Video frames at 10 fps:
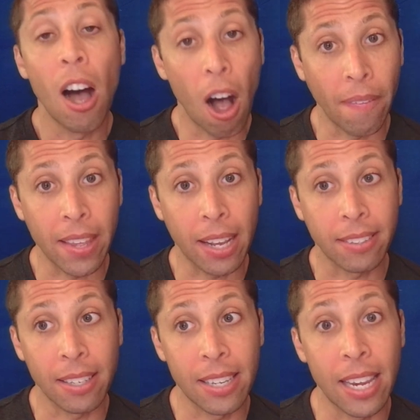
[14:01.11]
on the
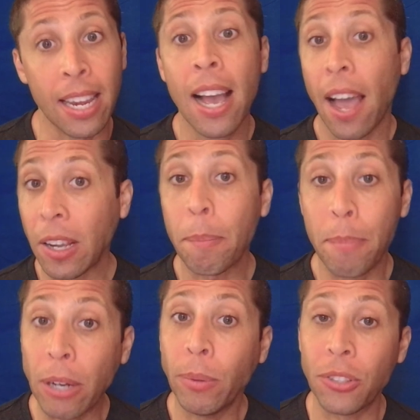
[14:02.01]
SAT. I think a
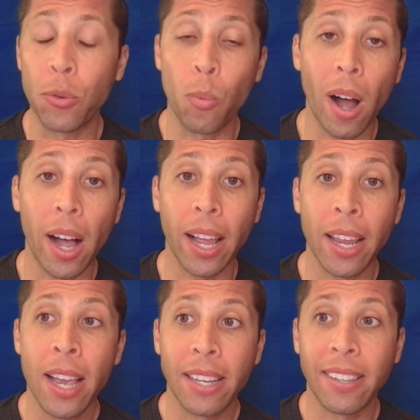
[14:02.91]
big reason why
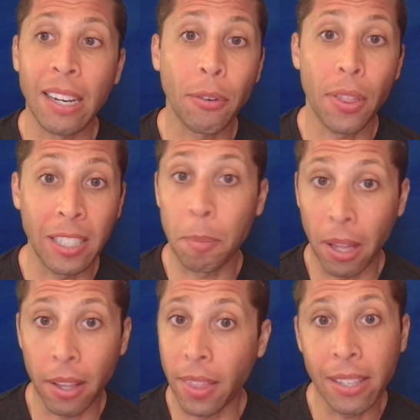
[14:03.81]
is they never think to
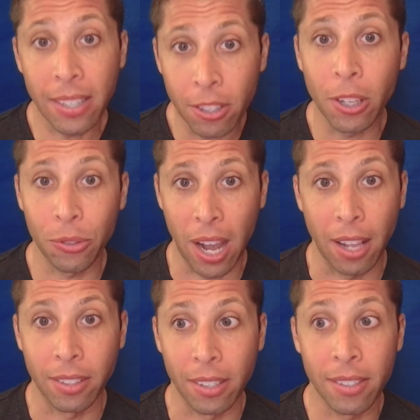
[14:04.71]
plug things into those
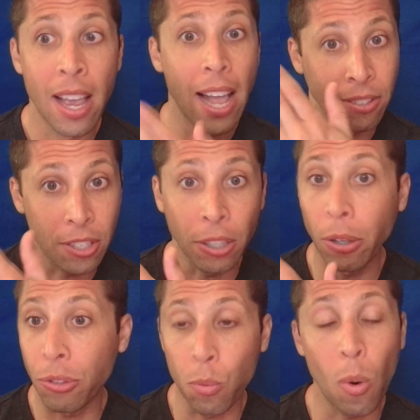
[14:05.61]
constants. And
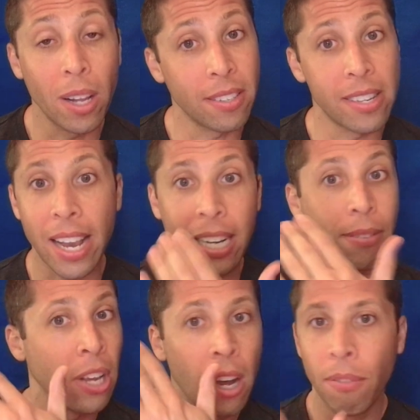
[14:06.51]
zeros and ones and
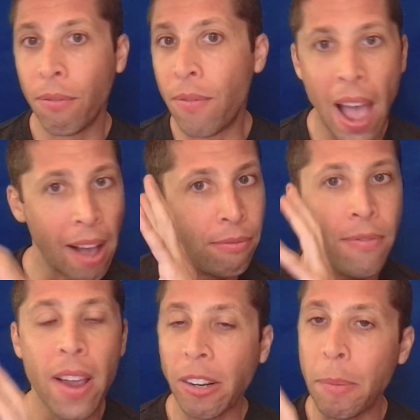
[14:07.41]
negatives have
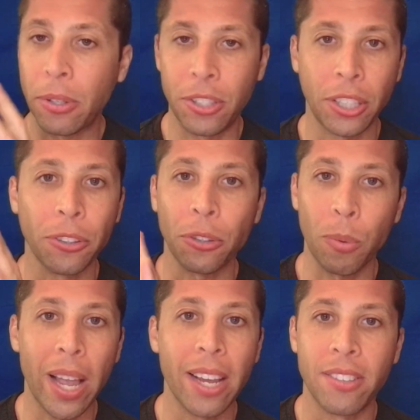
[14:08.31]
very particular
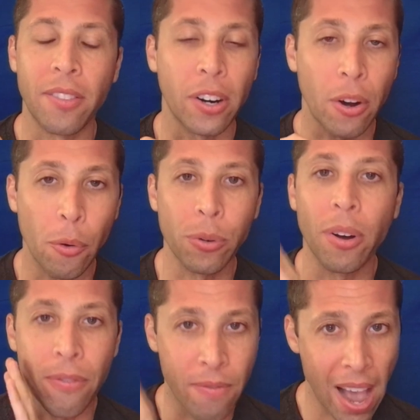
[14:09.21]
ways that they're going to
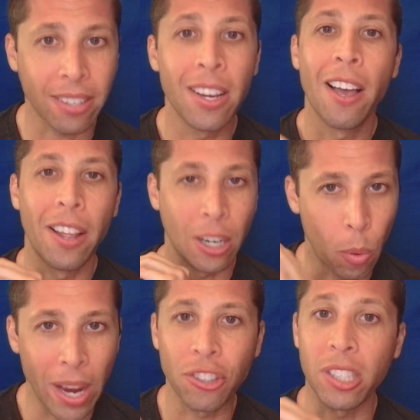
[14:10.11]
affect an
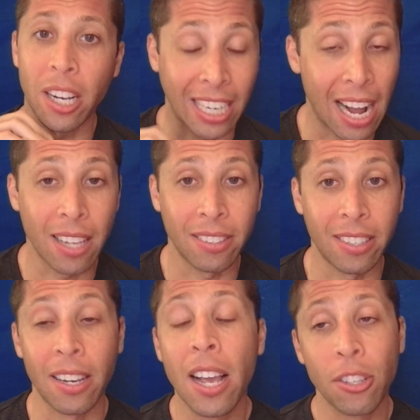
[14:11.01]
equation and a
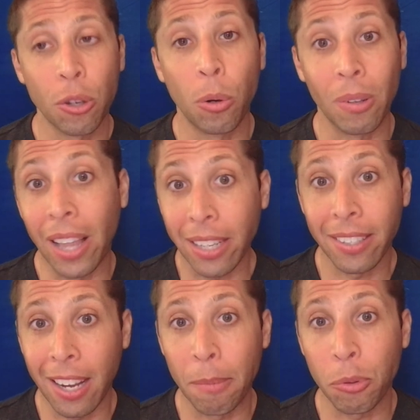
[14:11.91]
constant. So a lot of
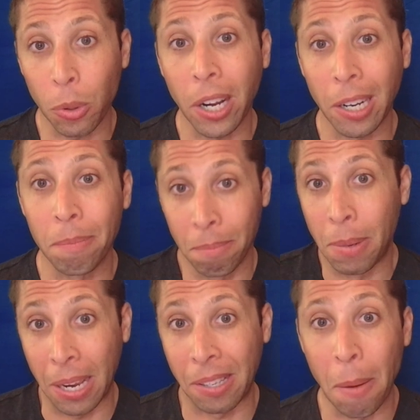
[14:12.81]
times we're going to
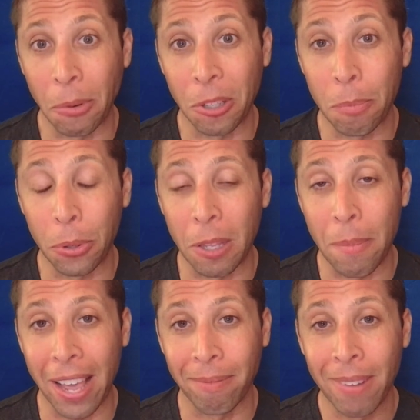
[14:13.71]
pick numbers and put them
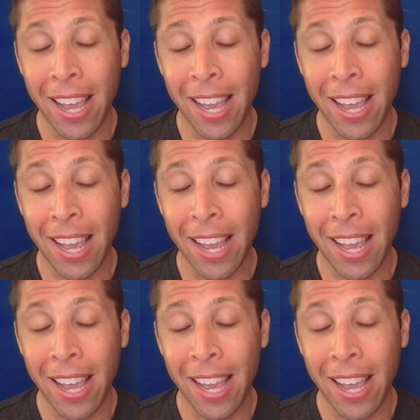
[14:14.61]
in.